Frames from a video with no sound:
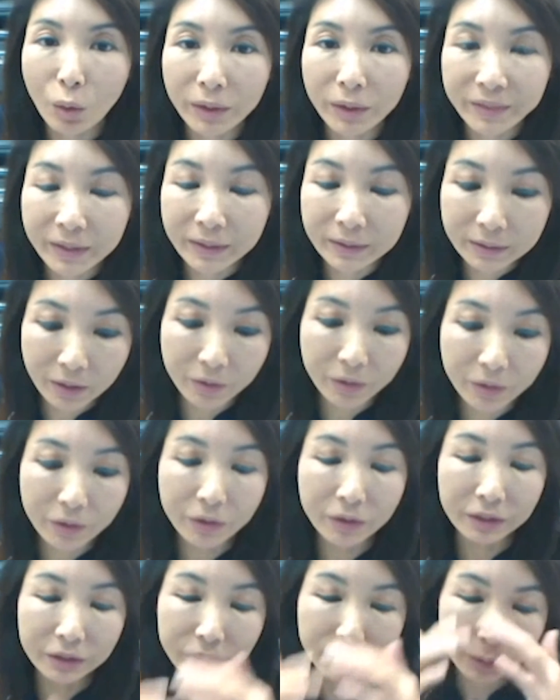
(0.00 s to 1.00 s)
and then the other
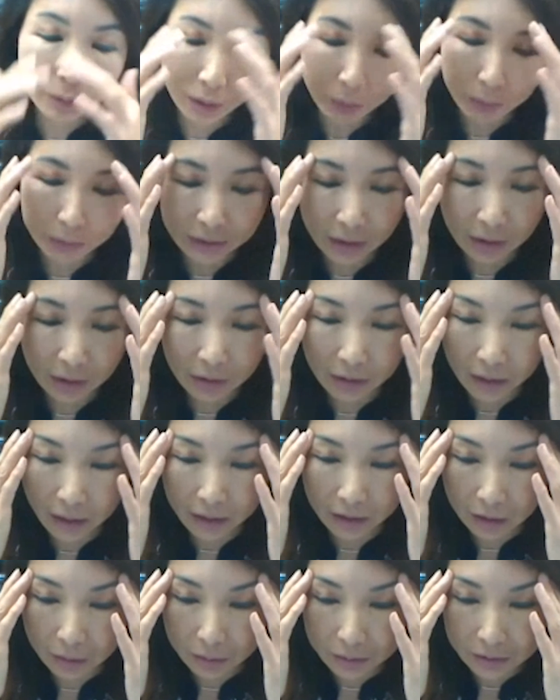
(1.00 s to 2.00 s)
thing too, I was telling
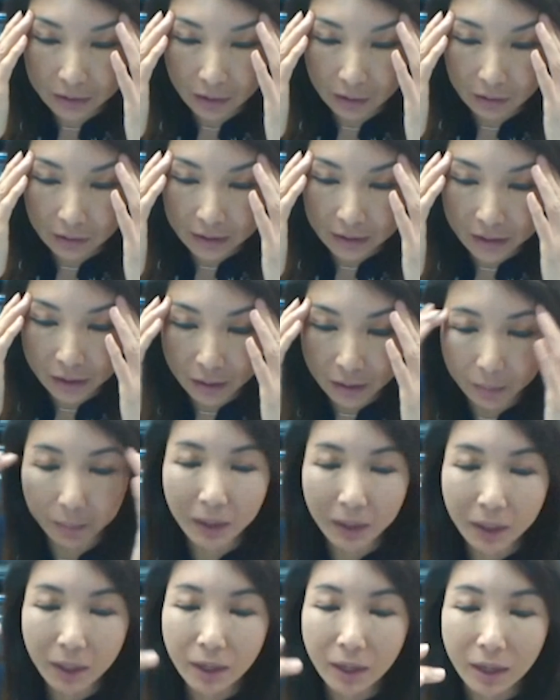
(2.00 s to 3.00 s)
Tim
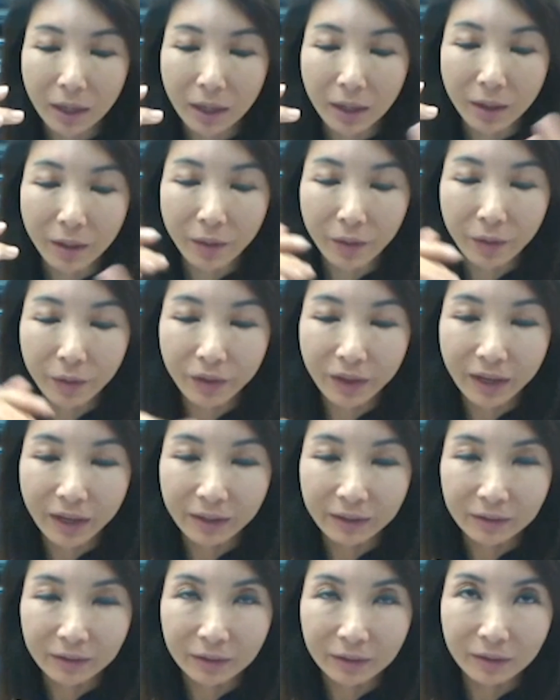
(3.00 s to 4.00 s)

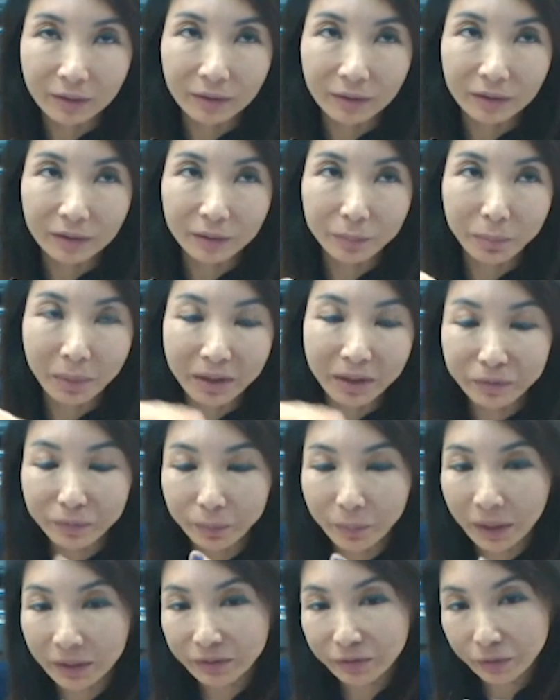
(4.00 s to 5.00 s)
that
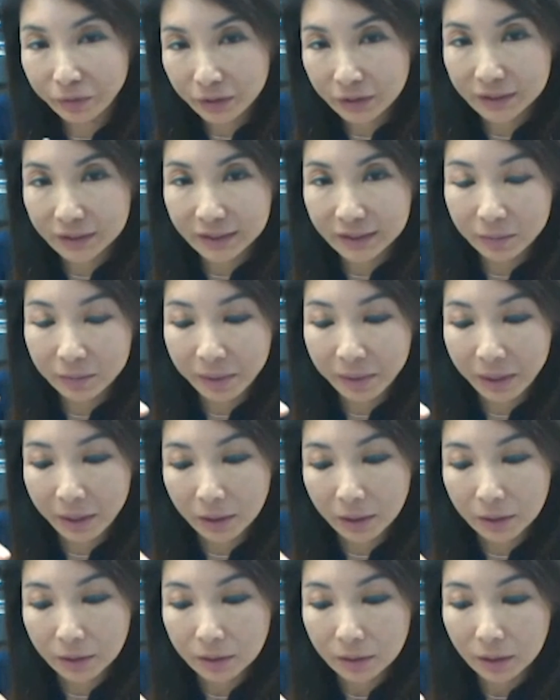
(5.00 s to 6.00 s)
my first
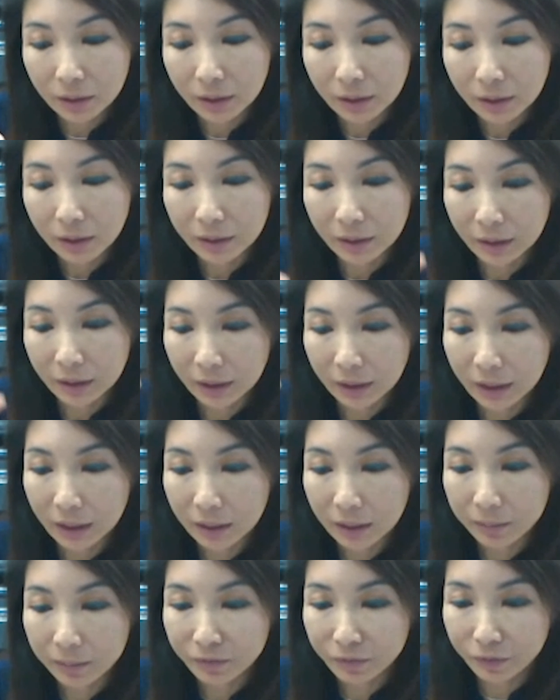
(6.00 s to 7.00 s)
email that
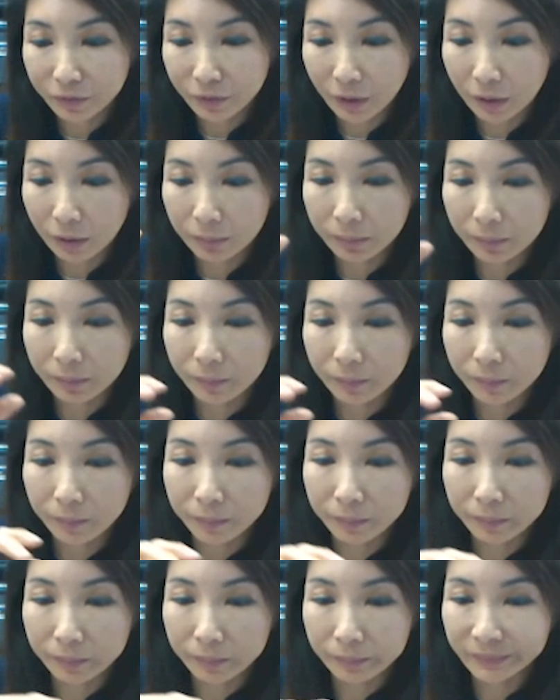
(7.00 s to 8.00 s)
came
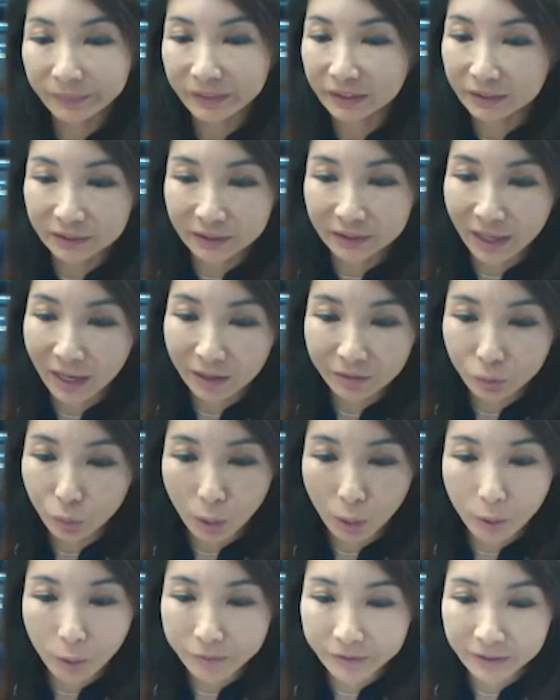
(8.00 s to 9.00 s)
from the staff,
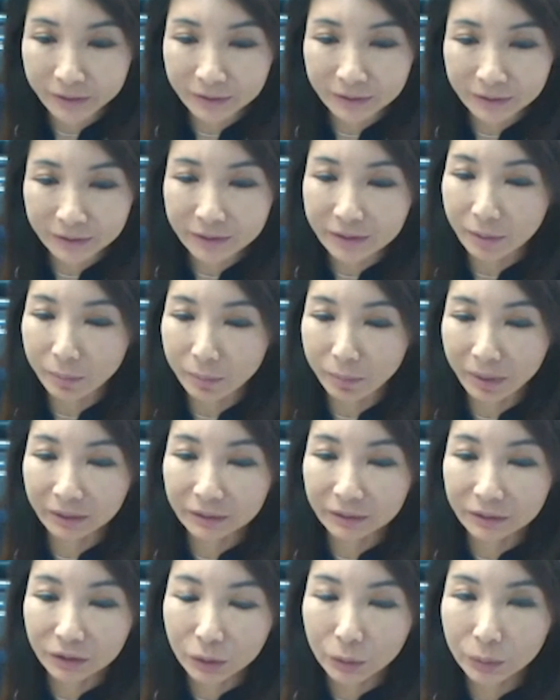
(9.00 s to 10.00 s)
whoever it is at
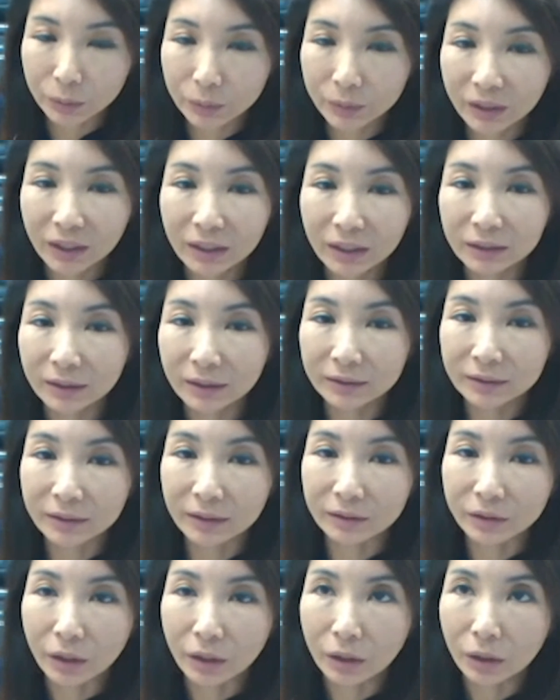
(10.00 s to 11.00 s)
Backstone, that
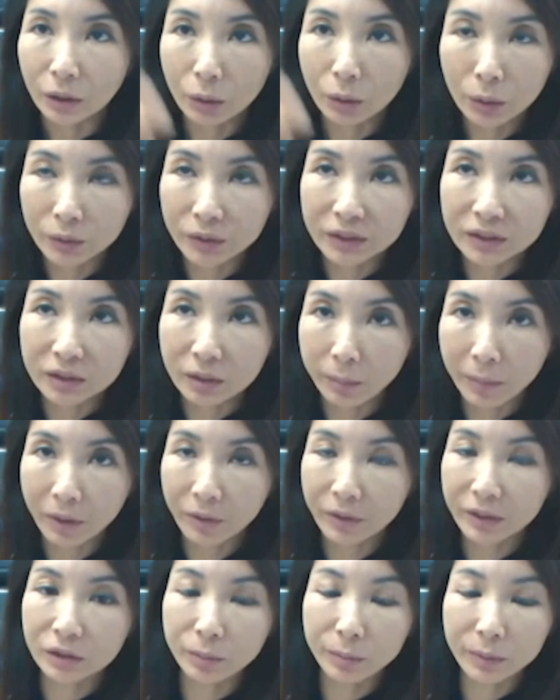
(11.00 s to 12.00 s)
says, oh, this
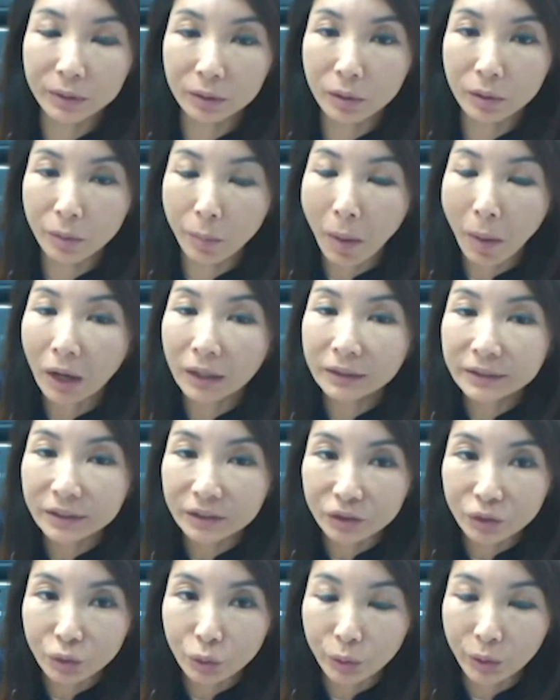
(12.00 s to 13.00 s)
amount has been
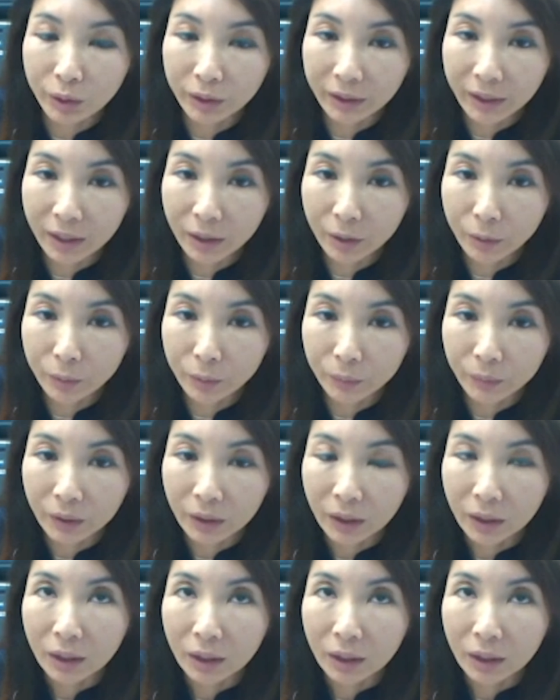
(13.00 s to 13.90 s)
deposited into your account,